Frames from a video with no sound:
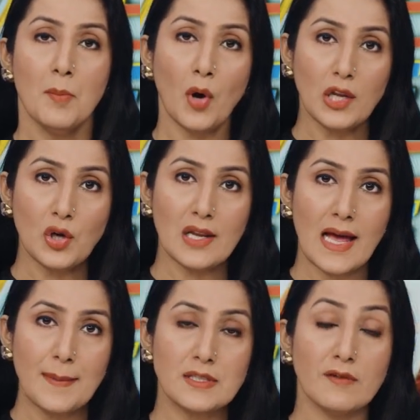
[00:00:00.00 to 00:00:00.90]
Polygon
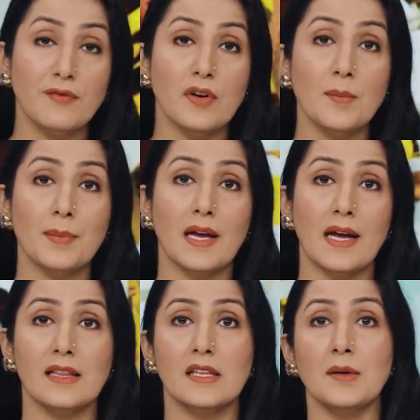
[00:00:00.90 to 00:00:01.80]
Labs, the firm
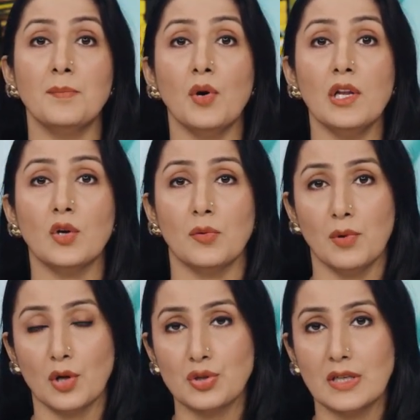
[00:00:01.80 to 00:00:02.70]
behind the Polygon
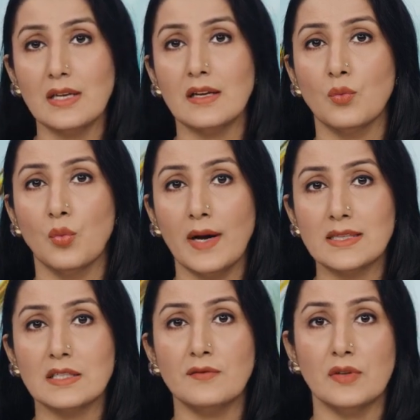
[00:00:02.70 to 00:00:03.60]
blockchain,
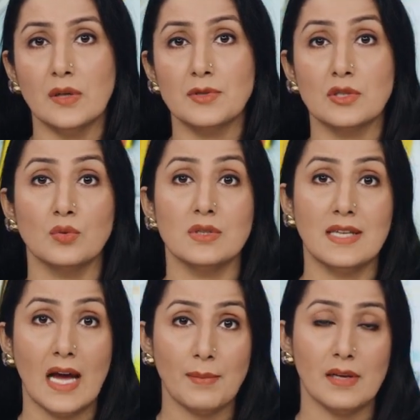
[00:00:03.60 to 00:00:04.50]
invited firms to
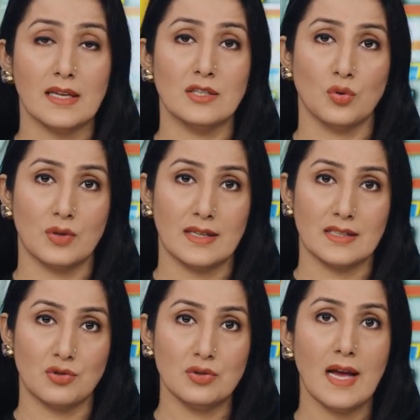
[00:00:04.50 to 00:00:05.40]
dabble in
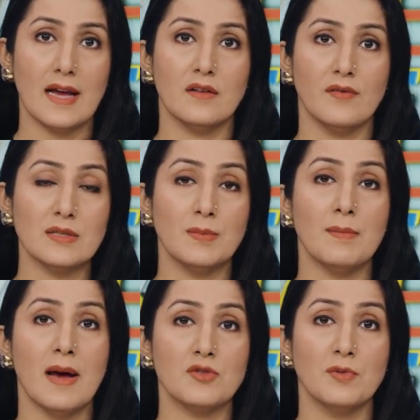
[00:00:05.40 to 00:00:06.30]
tokenization, and
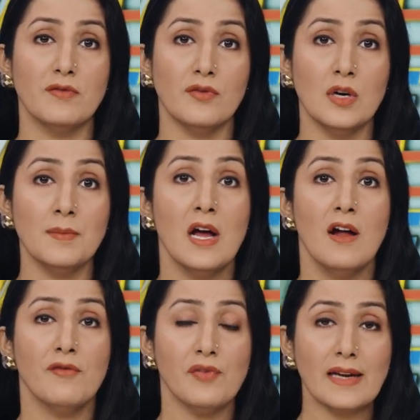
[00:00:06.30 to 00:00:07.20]
investment management firm
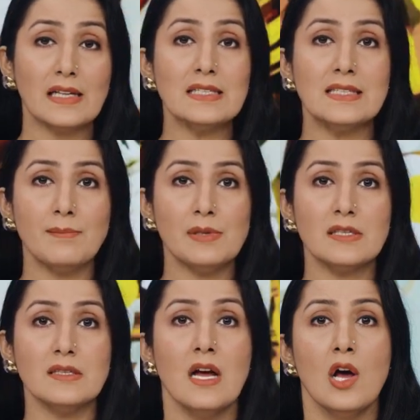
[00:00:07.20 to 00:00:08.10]
Franklin
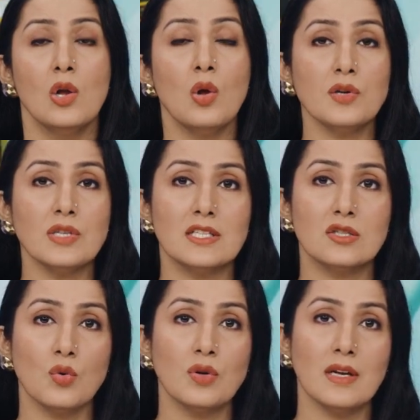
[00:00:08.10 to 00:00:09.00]
Templeton launched
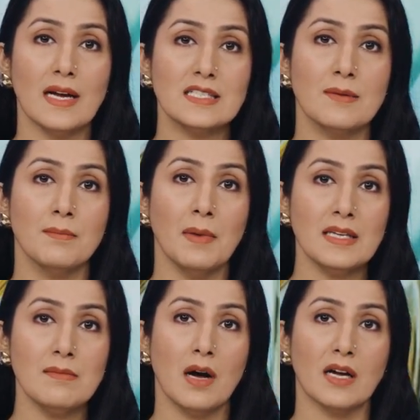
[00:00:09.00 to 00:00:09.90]
its tokenized
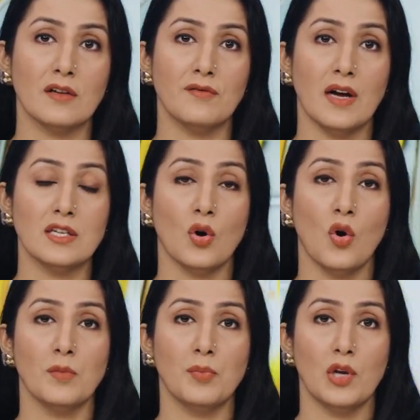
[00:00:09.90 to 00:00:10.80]
money market fund
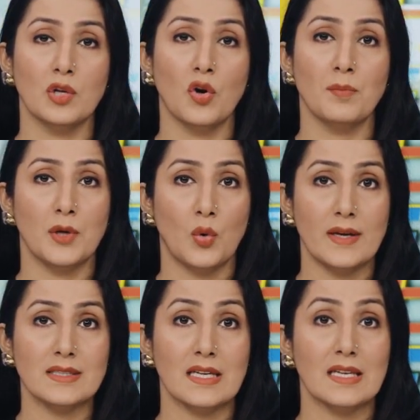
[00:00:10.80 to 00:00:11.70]
on Polygon P O
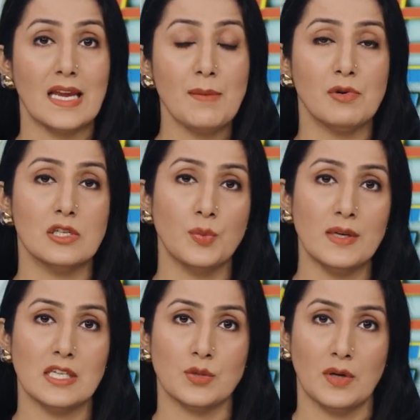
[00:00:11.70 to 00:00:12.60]
S in April
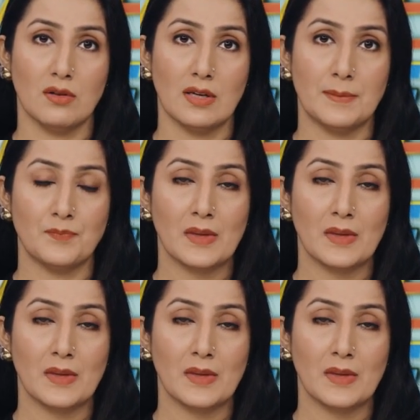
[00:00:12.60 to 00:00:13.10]
twenty twenty-three.